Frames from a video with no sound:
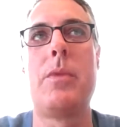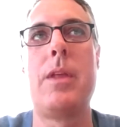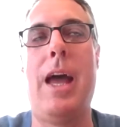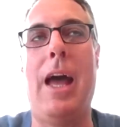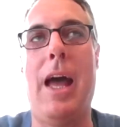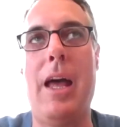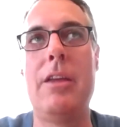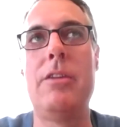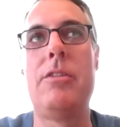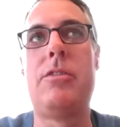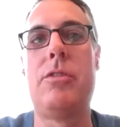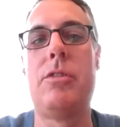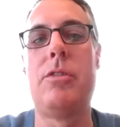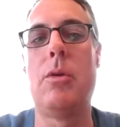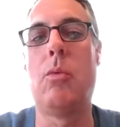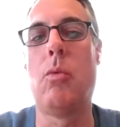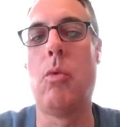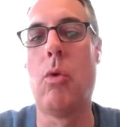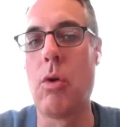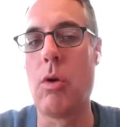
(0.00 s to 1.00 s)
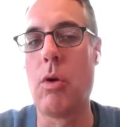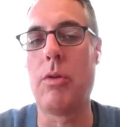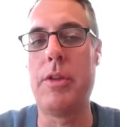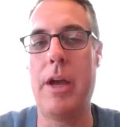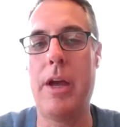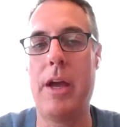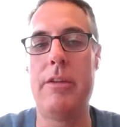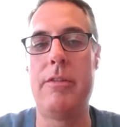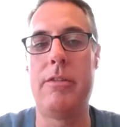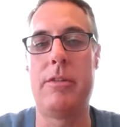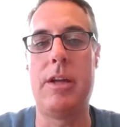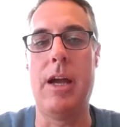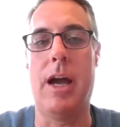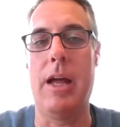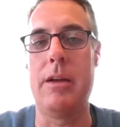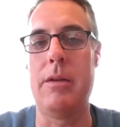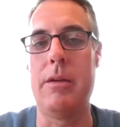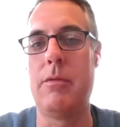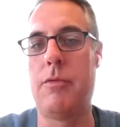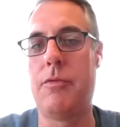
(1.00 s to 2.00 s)
As the world has
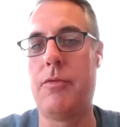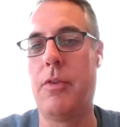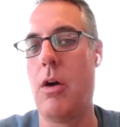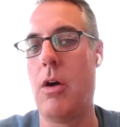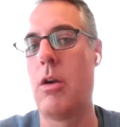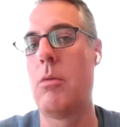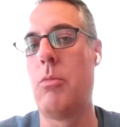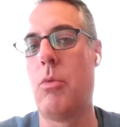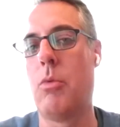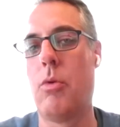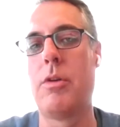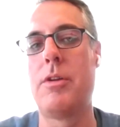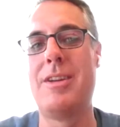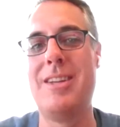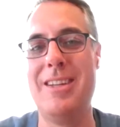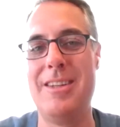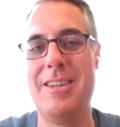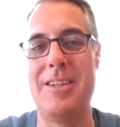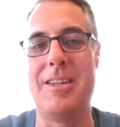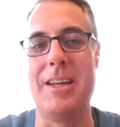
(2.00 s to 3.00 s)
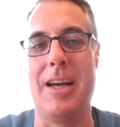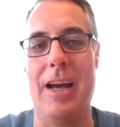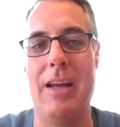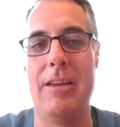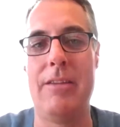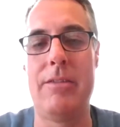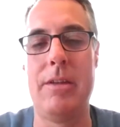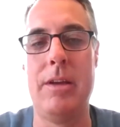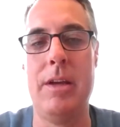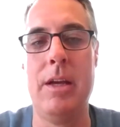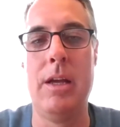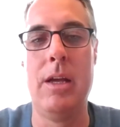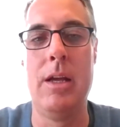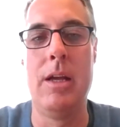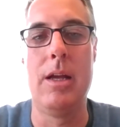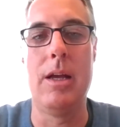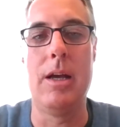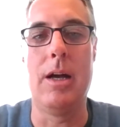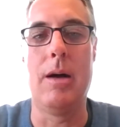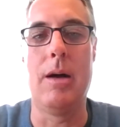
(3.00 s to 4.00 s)
gotten far more digitized,
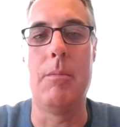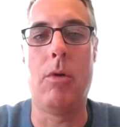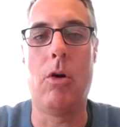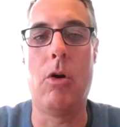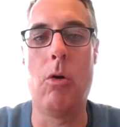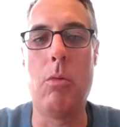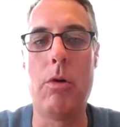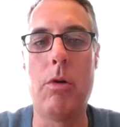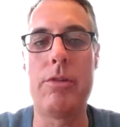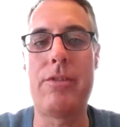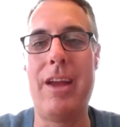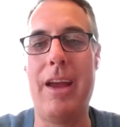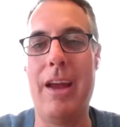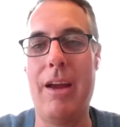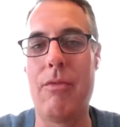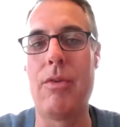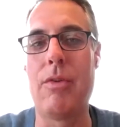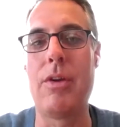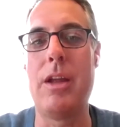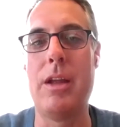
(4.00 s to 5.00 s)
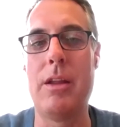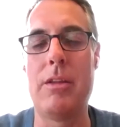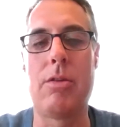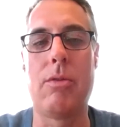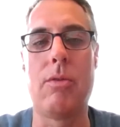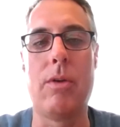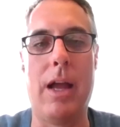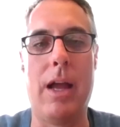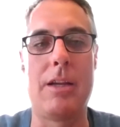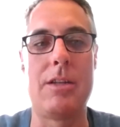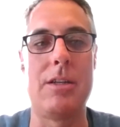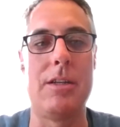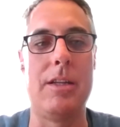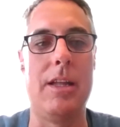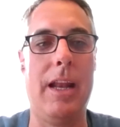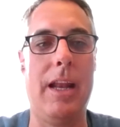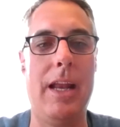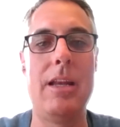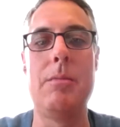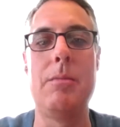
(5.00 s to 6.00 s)
almost every interaction
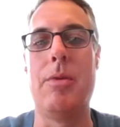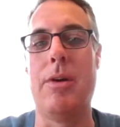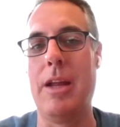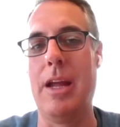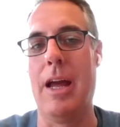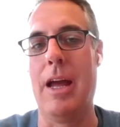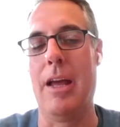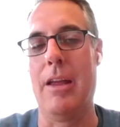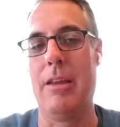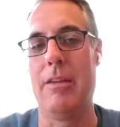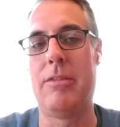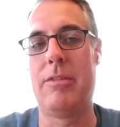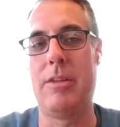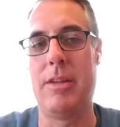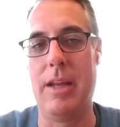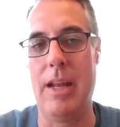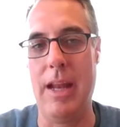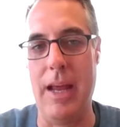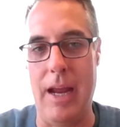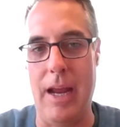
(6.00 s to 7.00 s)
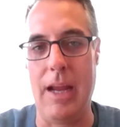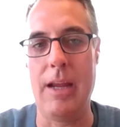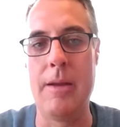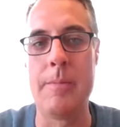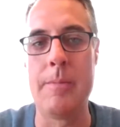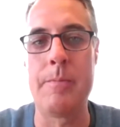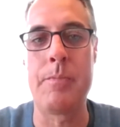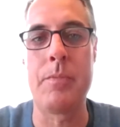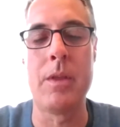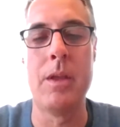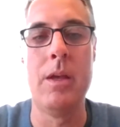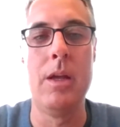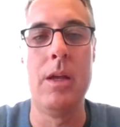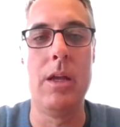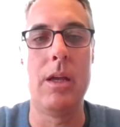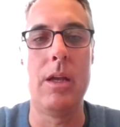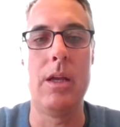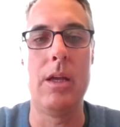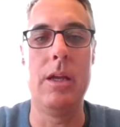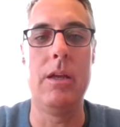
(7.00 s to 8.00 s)
that anybody has today
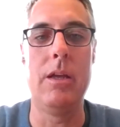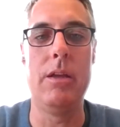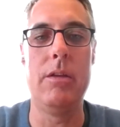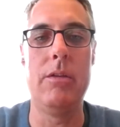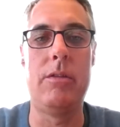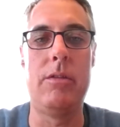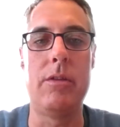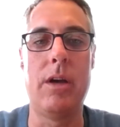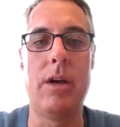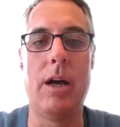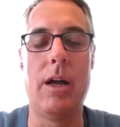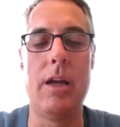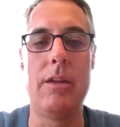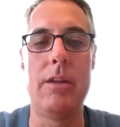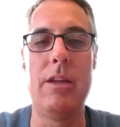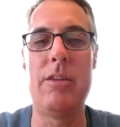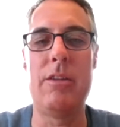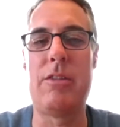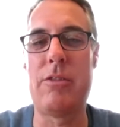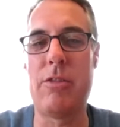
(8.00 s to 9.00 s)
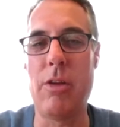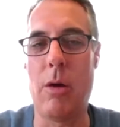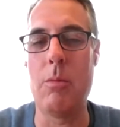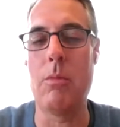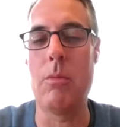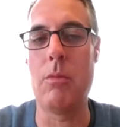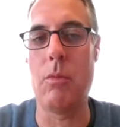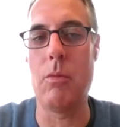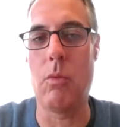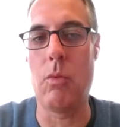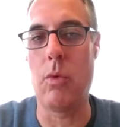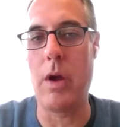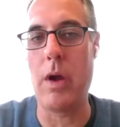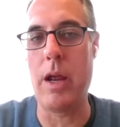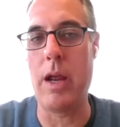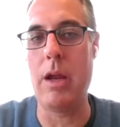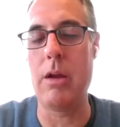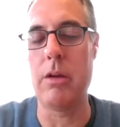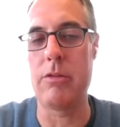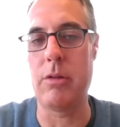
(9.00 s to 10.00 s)
is in some
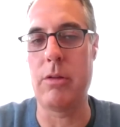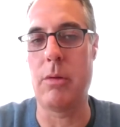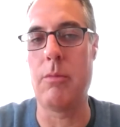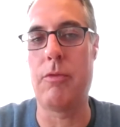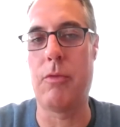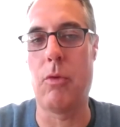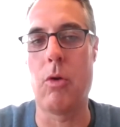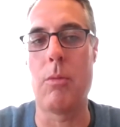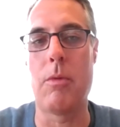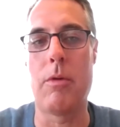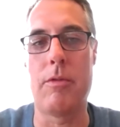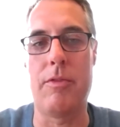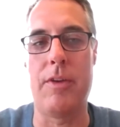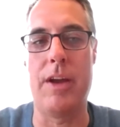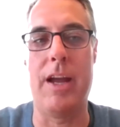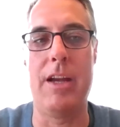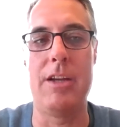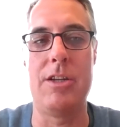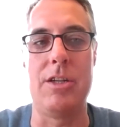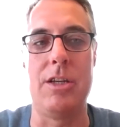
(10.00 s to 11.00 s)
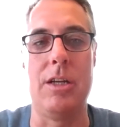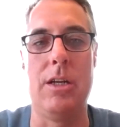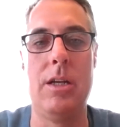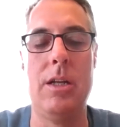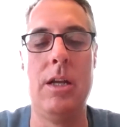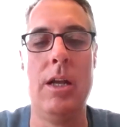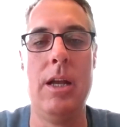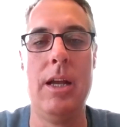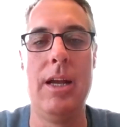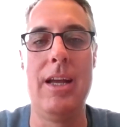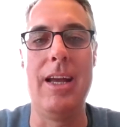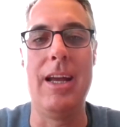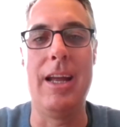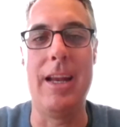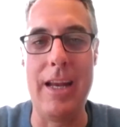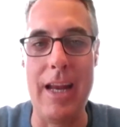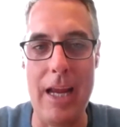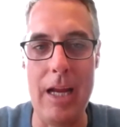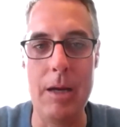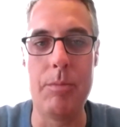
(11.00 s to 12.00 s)
way, some form or fashion,
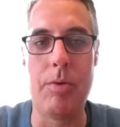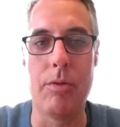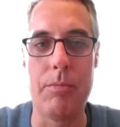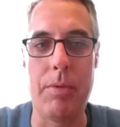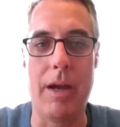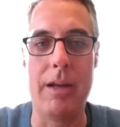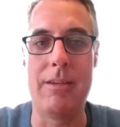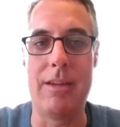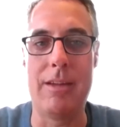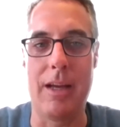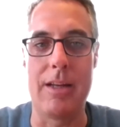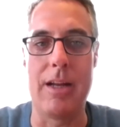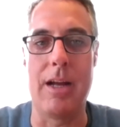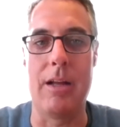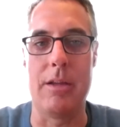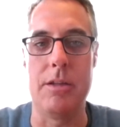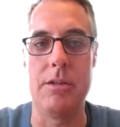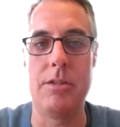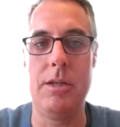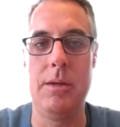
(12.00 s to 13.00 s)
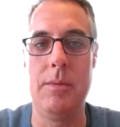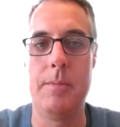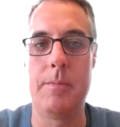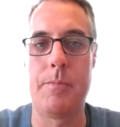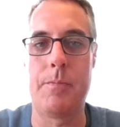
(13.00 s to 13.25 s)
enabled by technology.